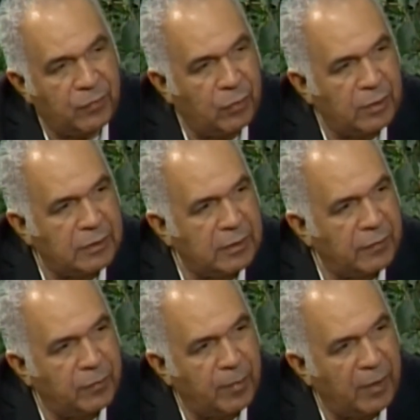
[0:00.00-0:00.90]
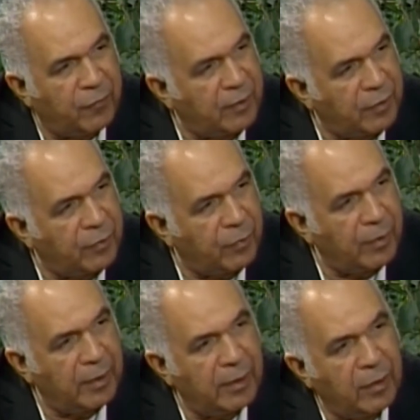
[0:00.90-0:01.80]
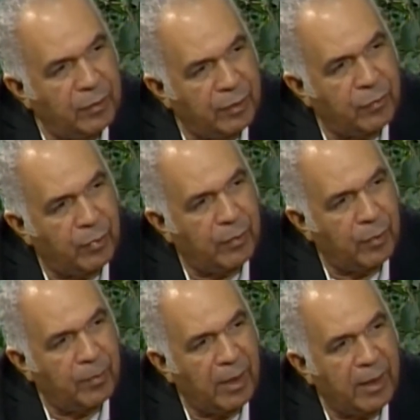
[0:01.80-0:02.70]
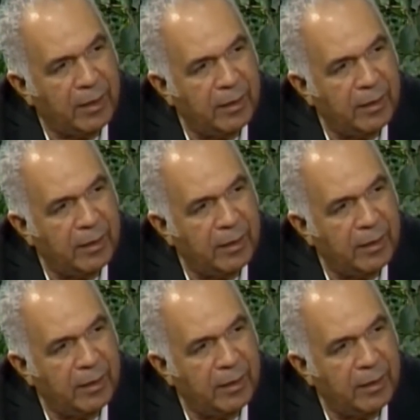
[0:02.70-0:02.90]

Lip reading: force of about 53 and only 3 were black.